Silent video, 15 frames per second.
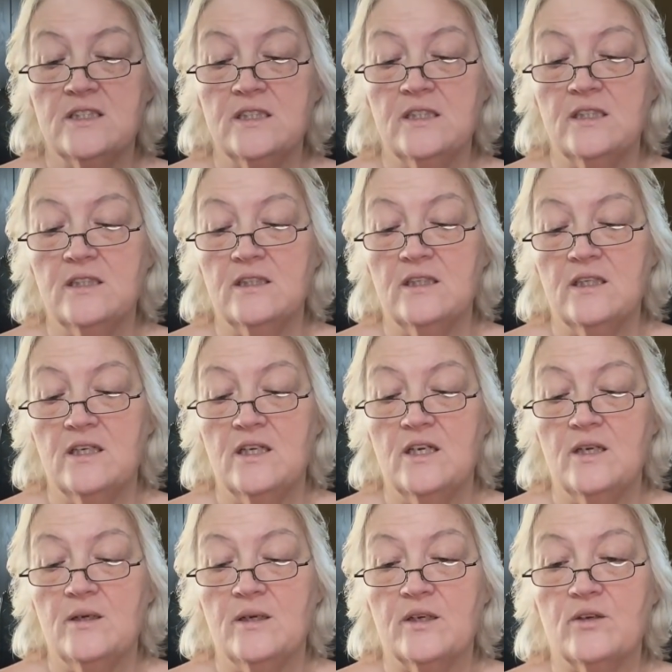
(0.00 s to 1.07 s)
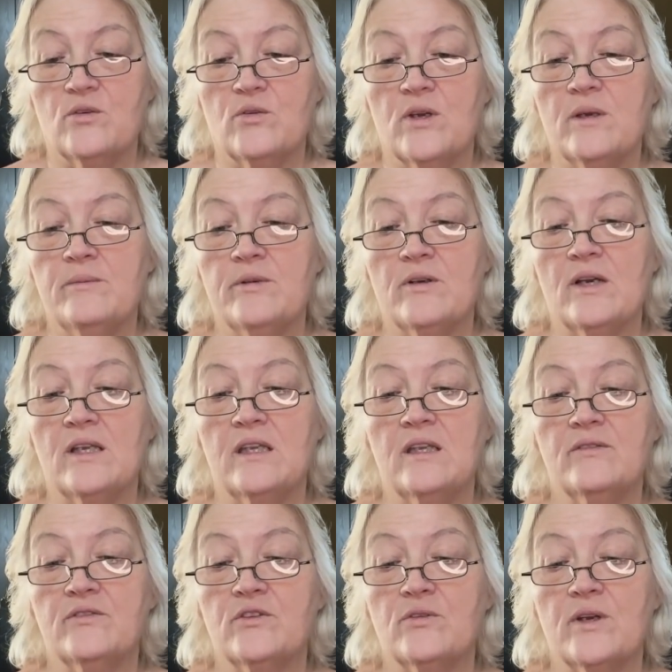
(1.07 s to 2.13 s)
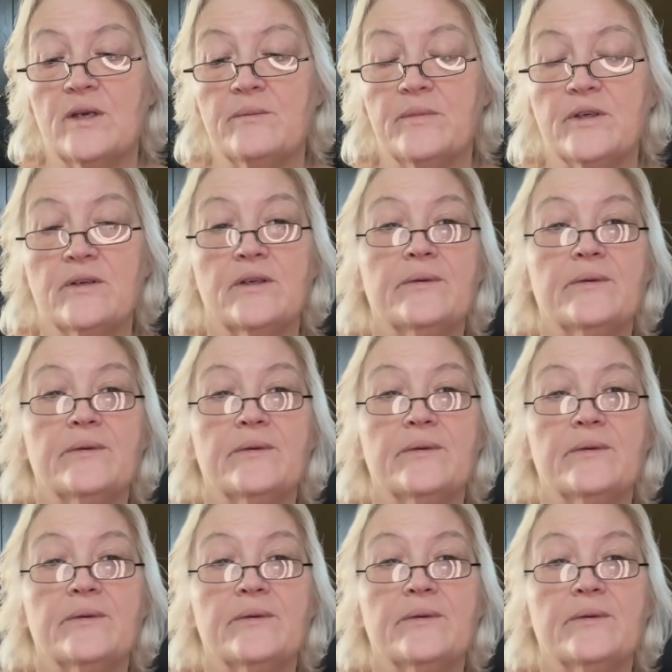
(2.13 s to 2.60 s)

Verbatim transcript: in it. Cranberry. I love cranberry.